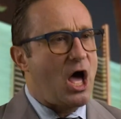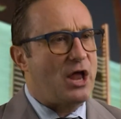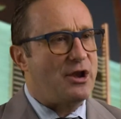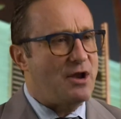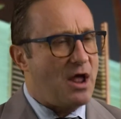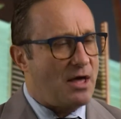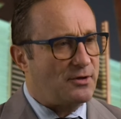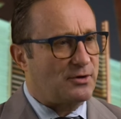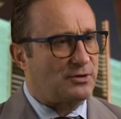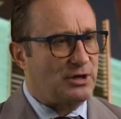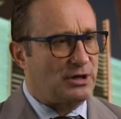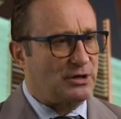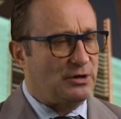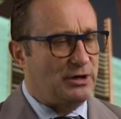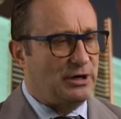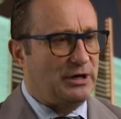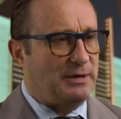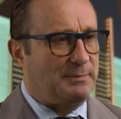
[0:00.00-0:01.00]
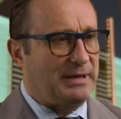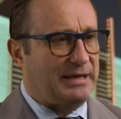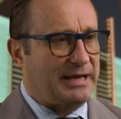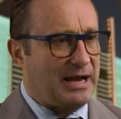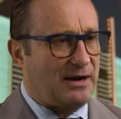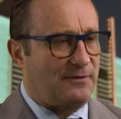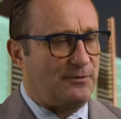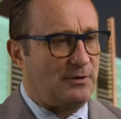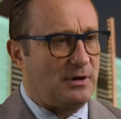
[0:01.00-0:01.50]
Another thing you need to be
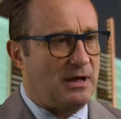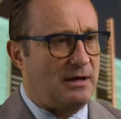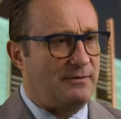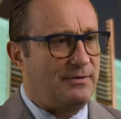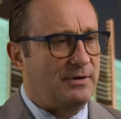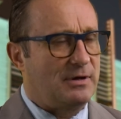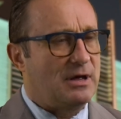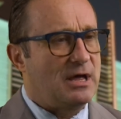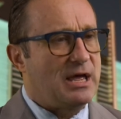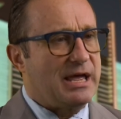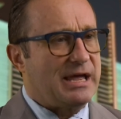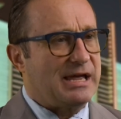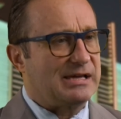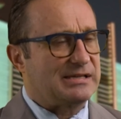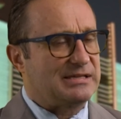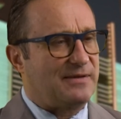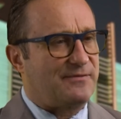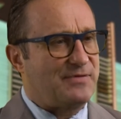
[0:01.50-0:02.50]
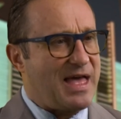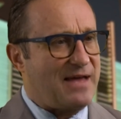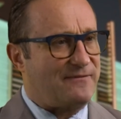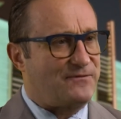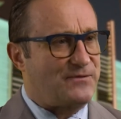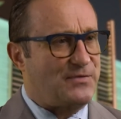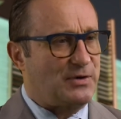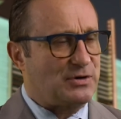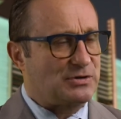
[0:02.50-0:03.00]
careful of is if
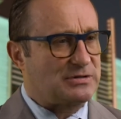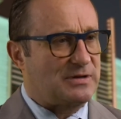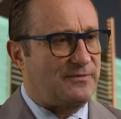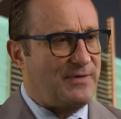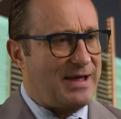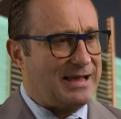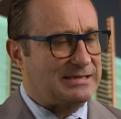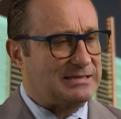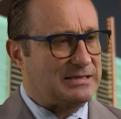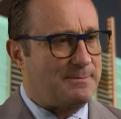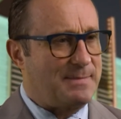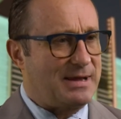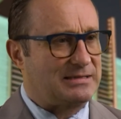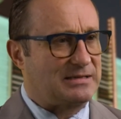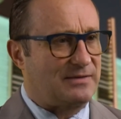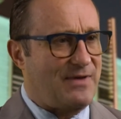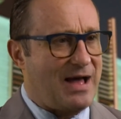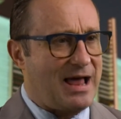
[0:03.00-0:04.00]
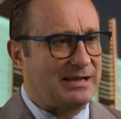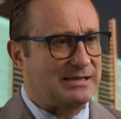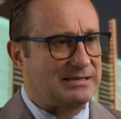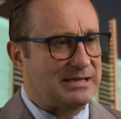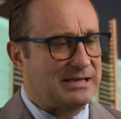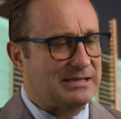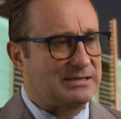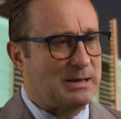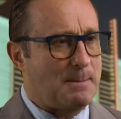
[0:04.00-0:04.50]
that first offense domestic violence
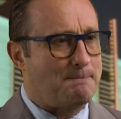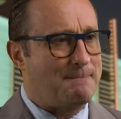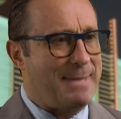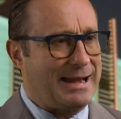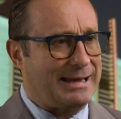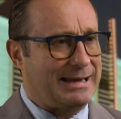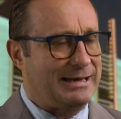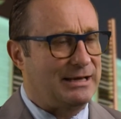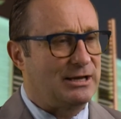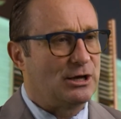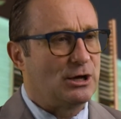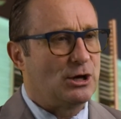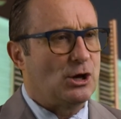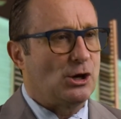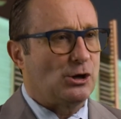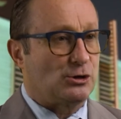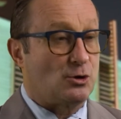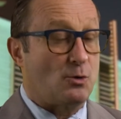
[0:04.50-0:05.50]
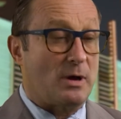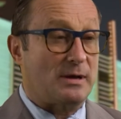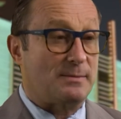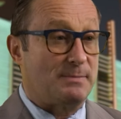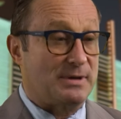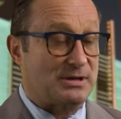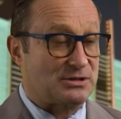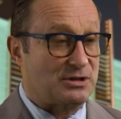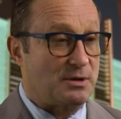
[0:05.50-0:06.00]
gets amended to a
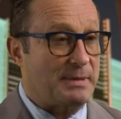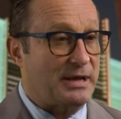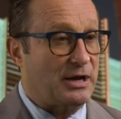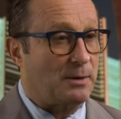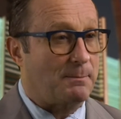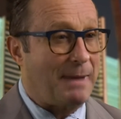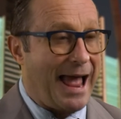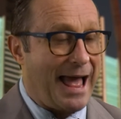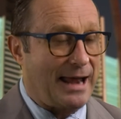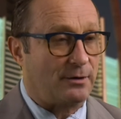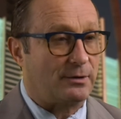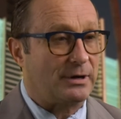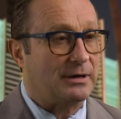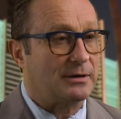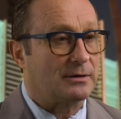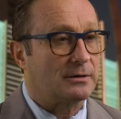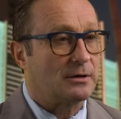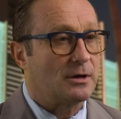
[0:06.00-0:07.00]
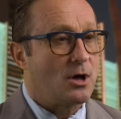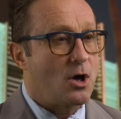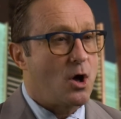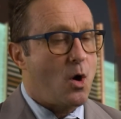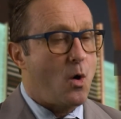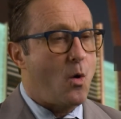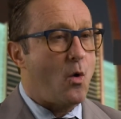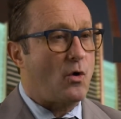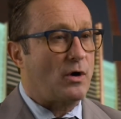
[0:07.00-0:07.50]
misdemeanor battery
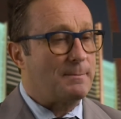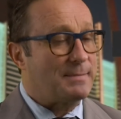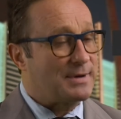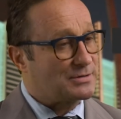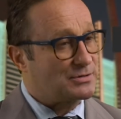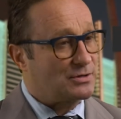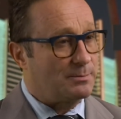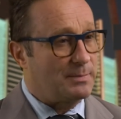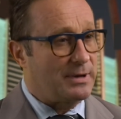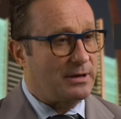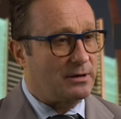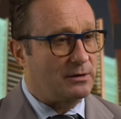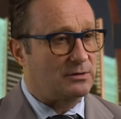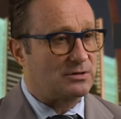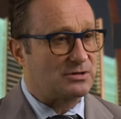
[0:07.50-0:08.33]
or a misdemeanor